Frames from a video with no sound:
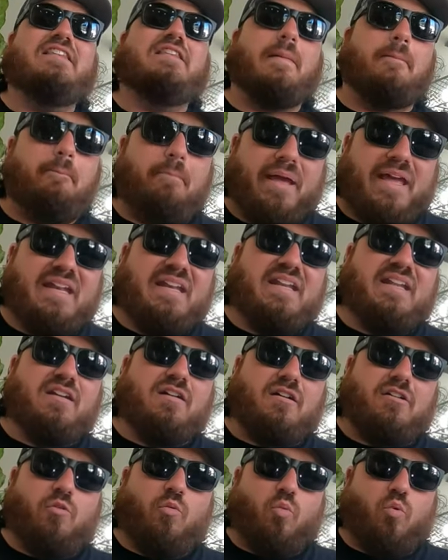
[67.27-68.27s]

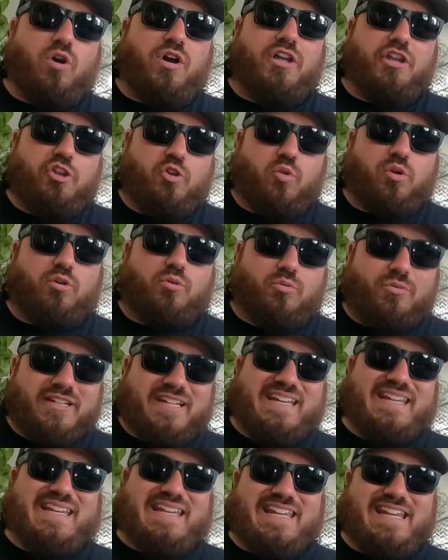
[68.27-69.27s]
depending on what you're
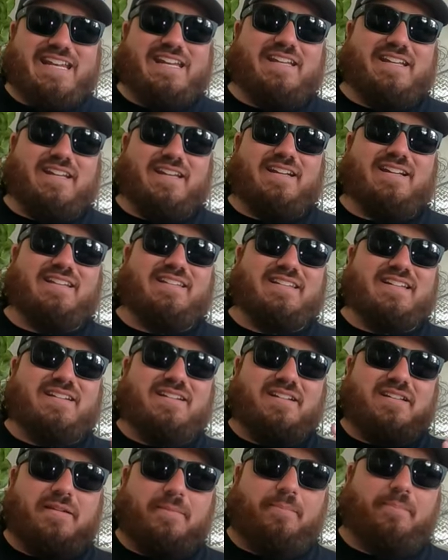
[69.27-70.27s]
reheating is
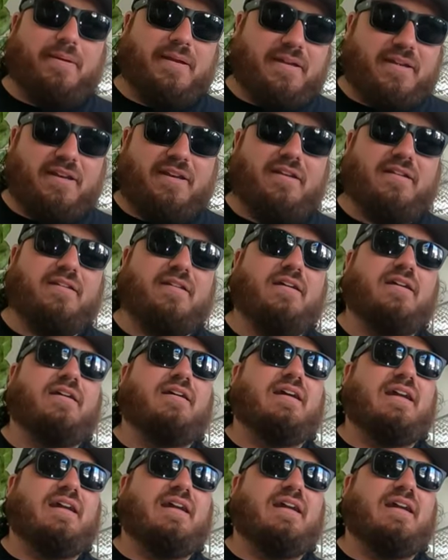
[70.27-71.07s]
going to depend